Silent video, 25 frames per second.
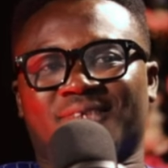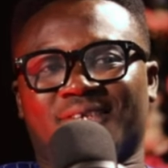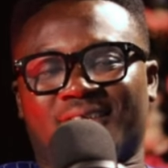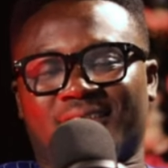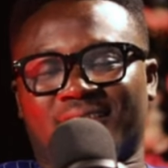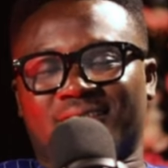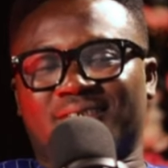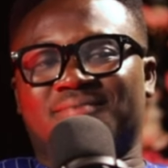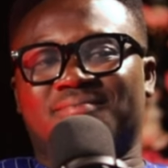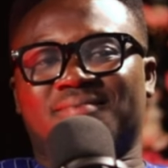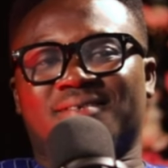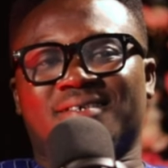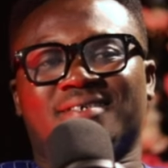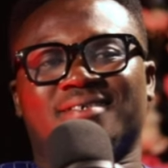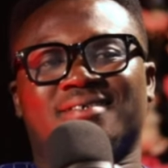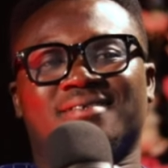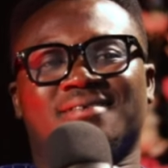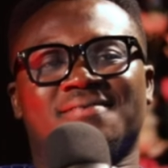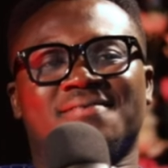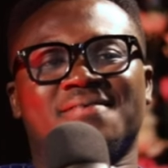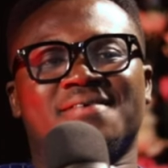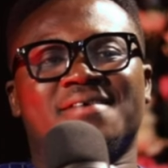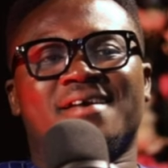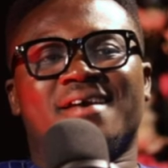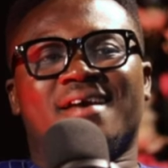Yes, please.
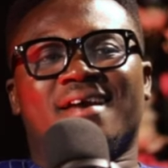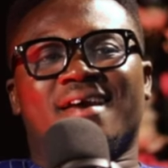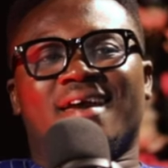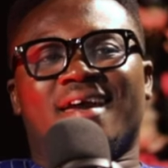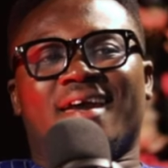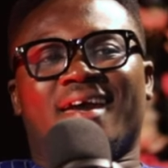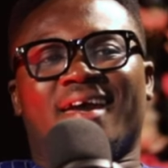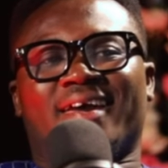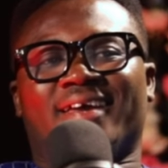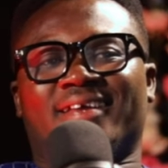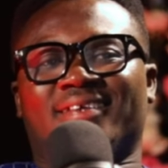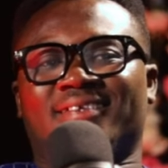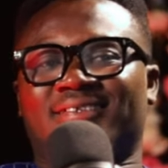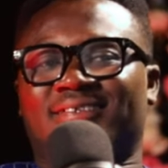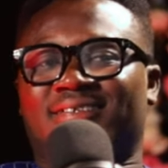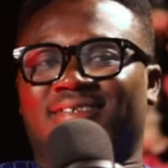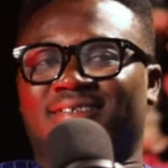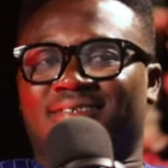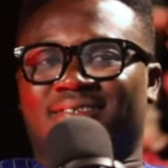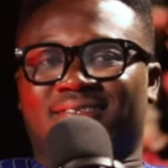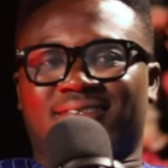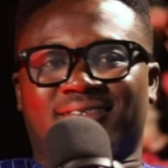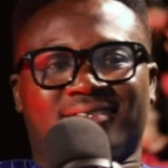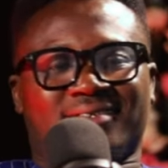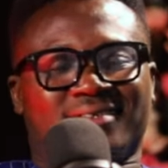And
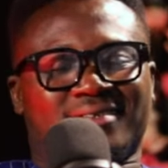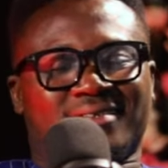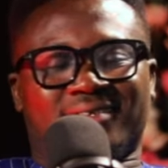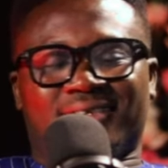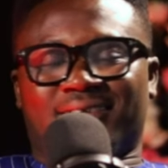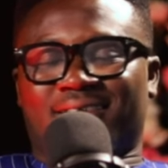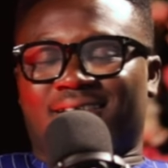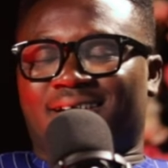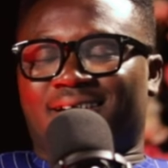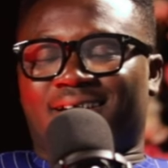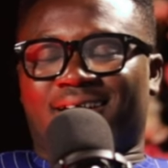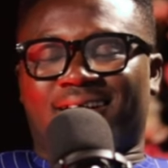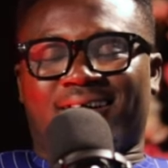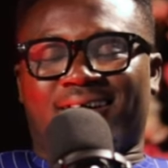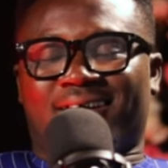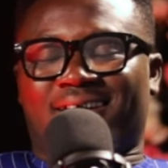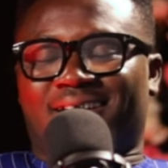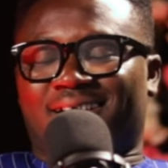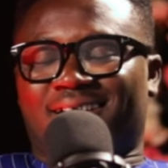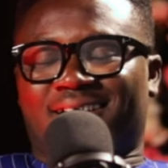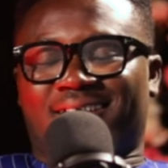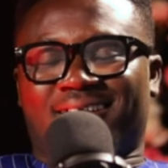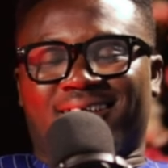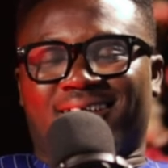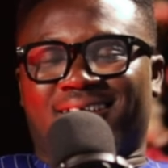
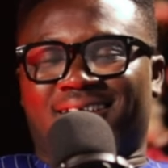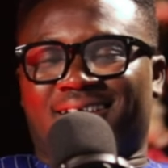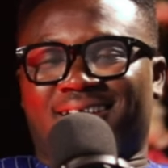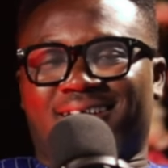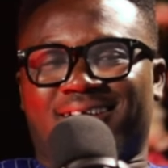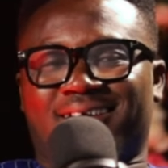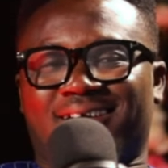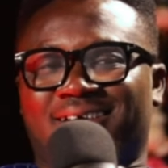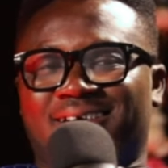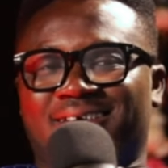uh,